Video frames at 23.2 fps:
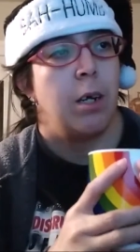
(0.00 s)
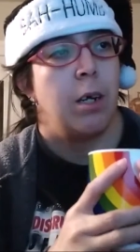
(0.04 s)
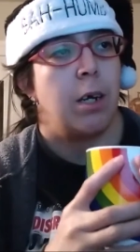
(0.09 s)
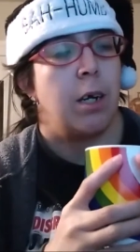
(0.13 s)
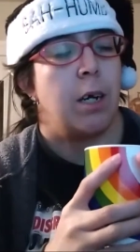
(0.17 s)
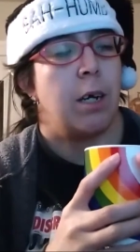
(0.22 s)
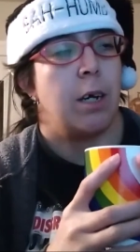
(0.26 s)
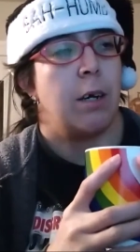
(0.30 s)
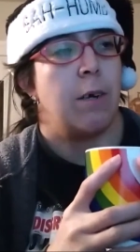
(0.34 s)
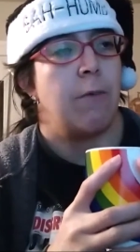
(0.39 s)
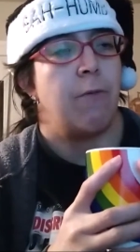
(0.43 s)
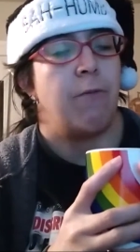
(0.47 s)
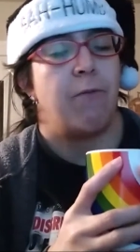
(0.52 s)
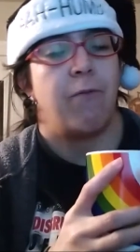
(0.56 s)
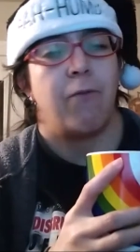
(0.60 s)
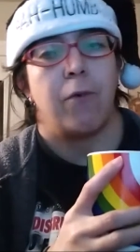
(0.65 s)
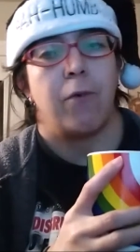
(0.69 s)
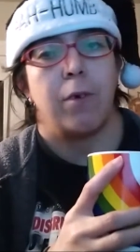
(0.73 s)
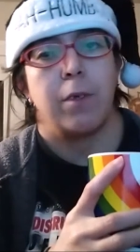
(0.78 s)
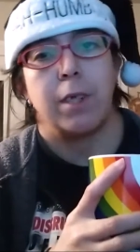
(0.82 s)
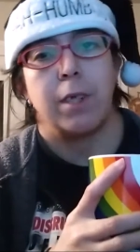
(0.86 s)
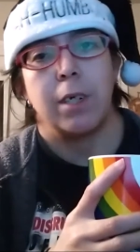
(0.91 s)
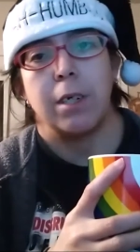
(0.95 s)

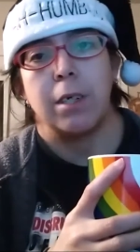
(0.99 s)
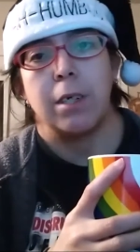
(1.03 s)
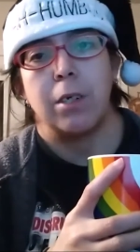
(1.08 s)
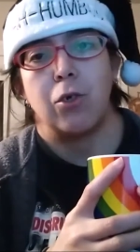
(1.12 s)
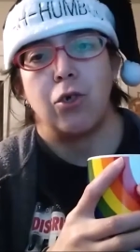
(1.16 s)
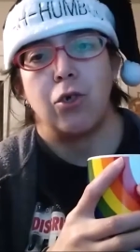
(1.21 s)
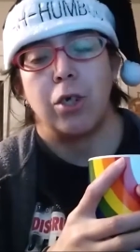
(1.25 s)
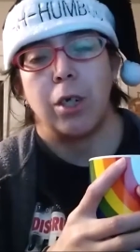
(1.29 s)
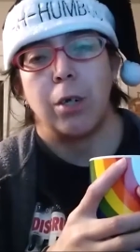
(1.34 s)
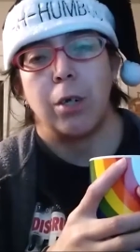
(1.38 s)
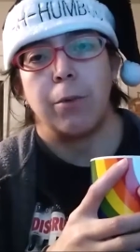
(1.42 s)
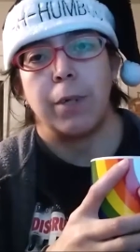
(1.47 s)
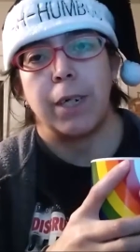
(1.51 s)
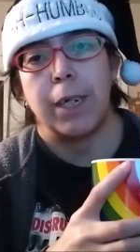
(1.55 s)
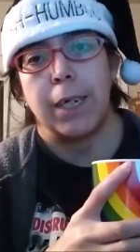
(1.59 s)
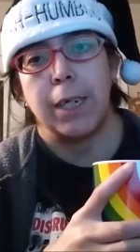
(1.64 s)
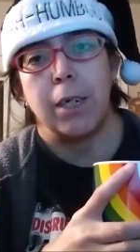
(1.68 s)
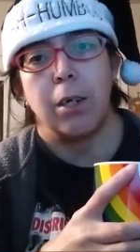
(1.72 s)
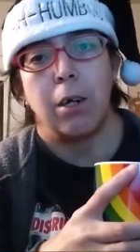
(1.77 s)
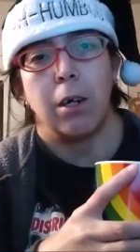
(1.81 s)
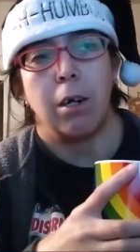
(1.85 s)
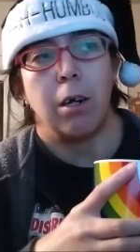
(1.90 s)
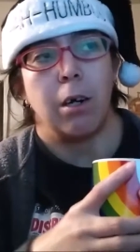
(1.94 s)
for the show
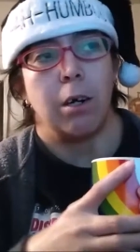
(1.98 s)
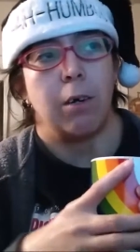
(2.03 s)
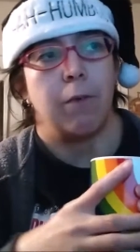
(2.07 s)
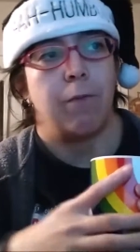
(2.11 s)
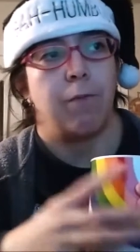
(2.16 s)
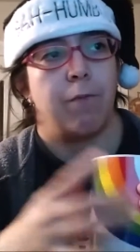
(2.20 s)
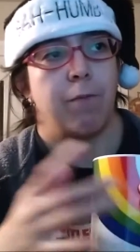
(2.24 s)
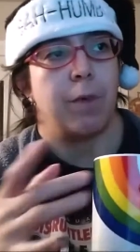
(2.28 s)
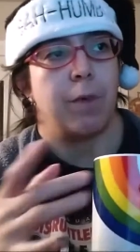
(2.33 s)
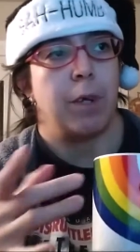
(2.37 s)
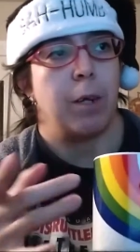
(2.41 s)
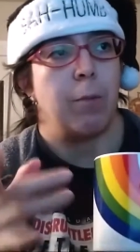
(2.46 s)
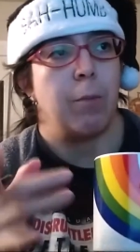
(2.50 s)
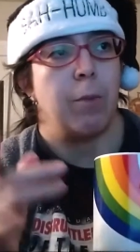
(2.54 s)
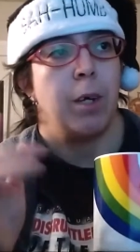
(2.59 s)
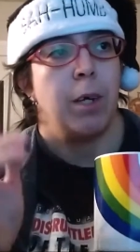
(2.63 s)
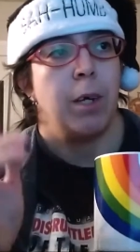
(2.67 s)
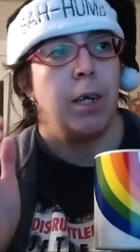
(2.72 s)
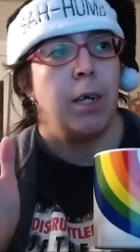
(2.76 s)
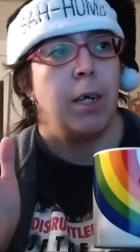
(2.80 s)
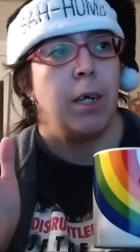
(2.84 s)
ER from